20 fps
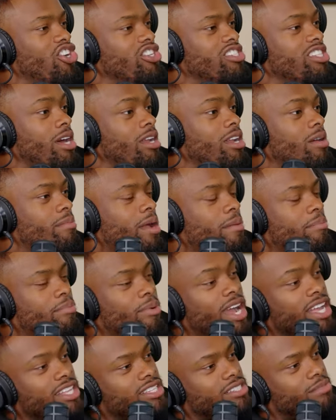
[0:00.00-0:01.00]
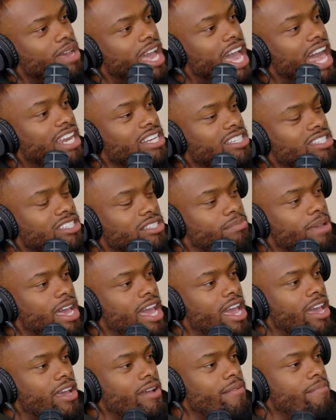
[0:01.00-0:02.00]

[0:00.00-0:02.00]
stopped up at practice. My allergies bad.